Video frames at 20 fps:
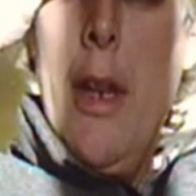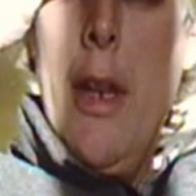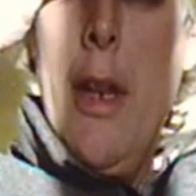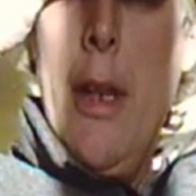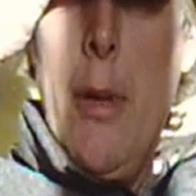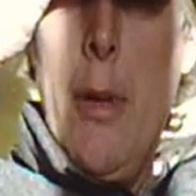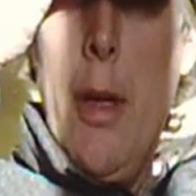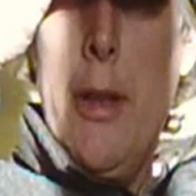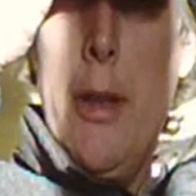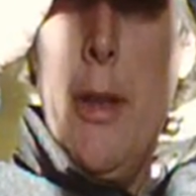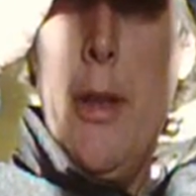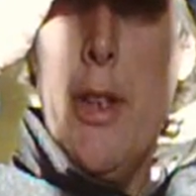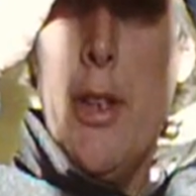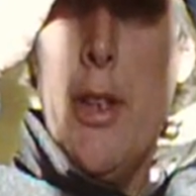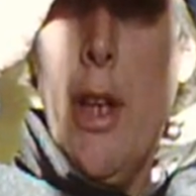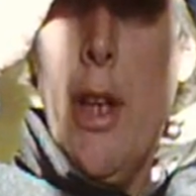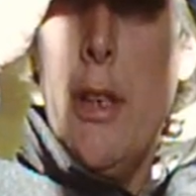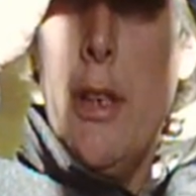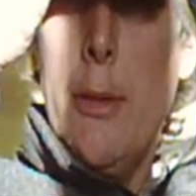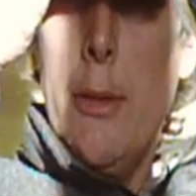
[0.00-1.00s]
They might
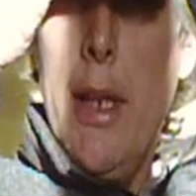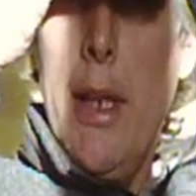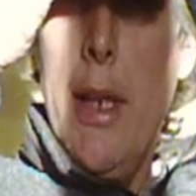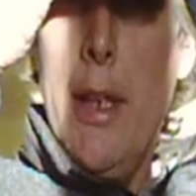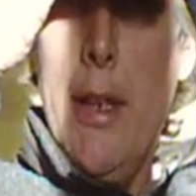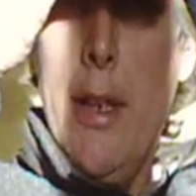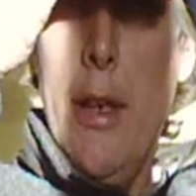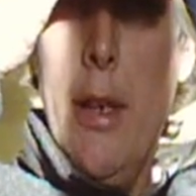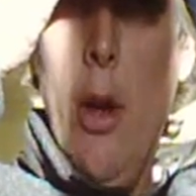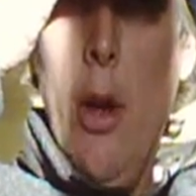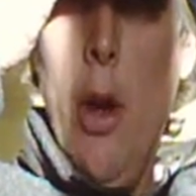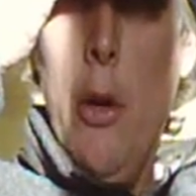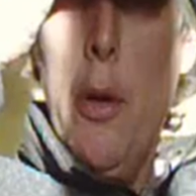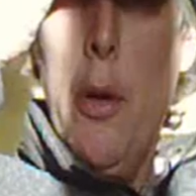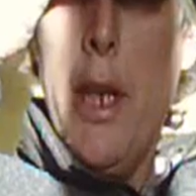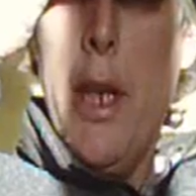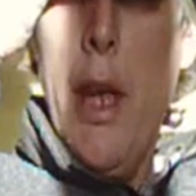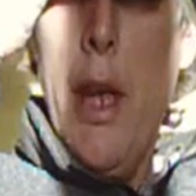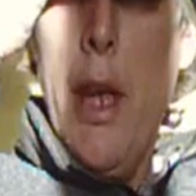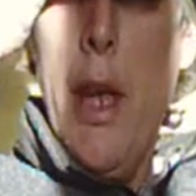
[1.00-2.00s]
decide to make
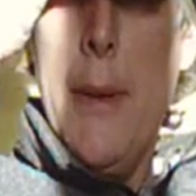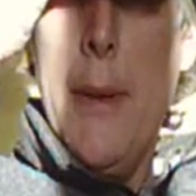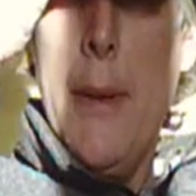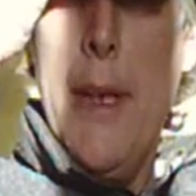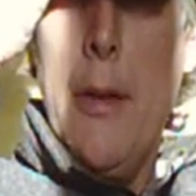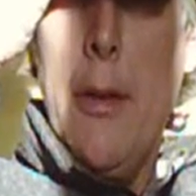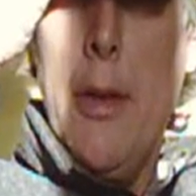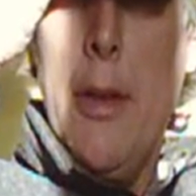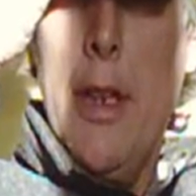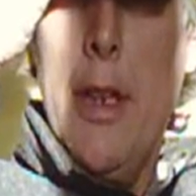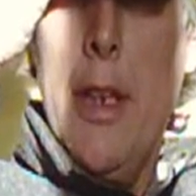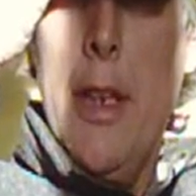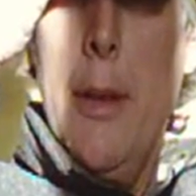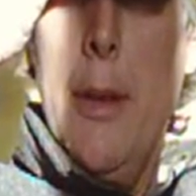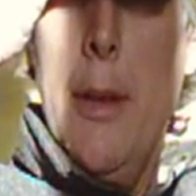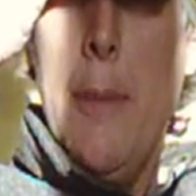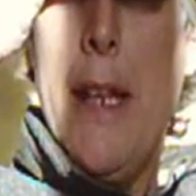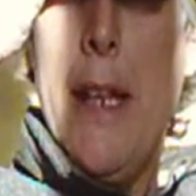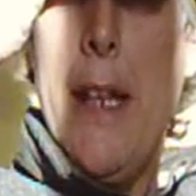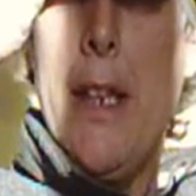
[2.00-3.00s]
origami out of the
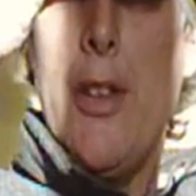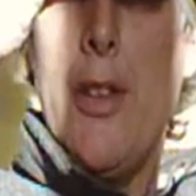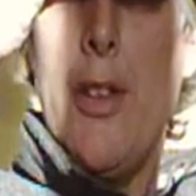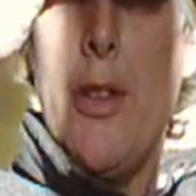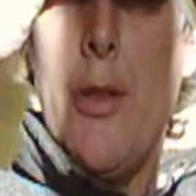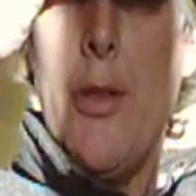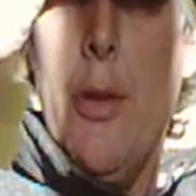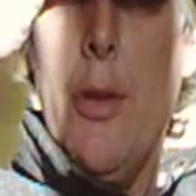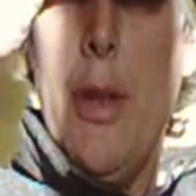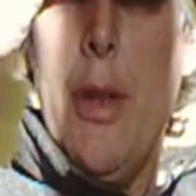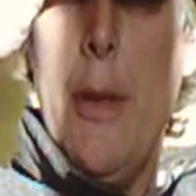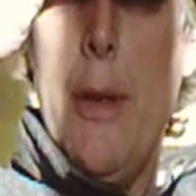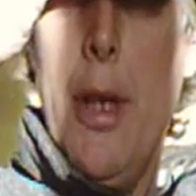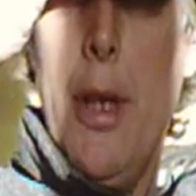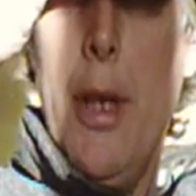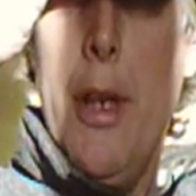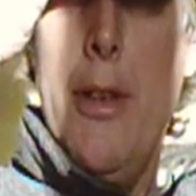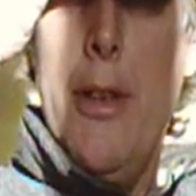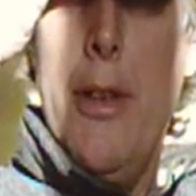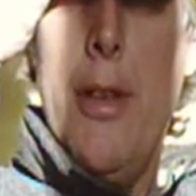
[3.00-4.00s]
plans, or they
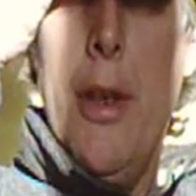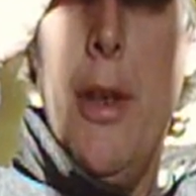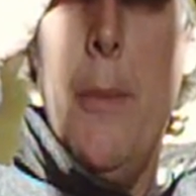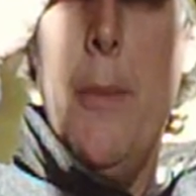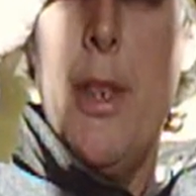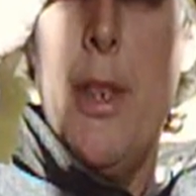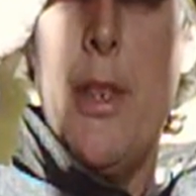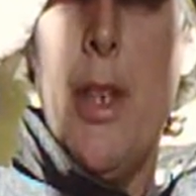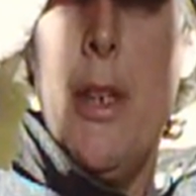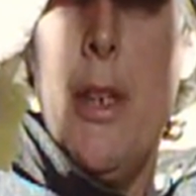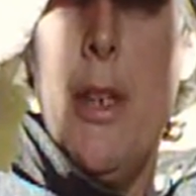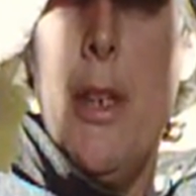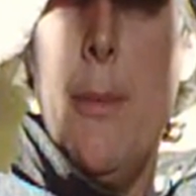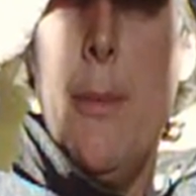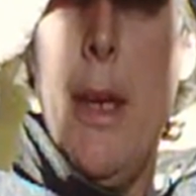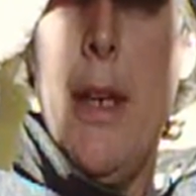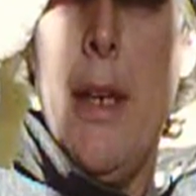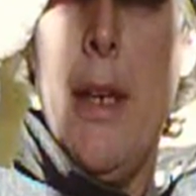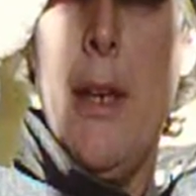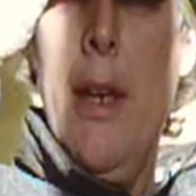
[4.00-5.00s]
might decide to
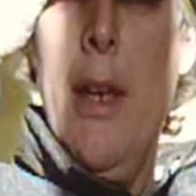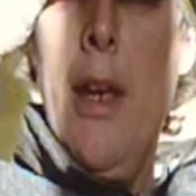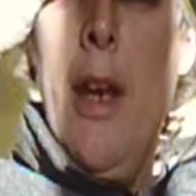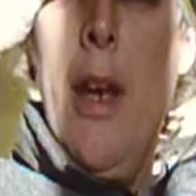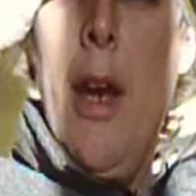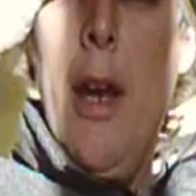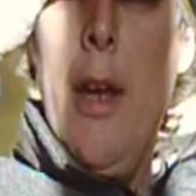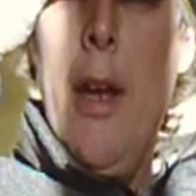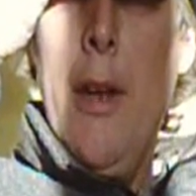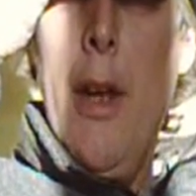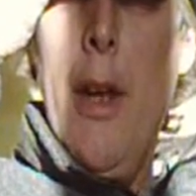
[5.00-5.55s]
make an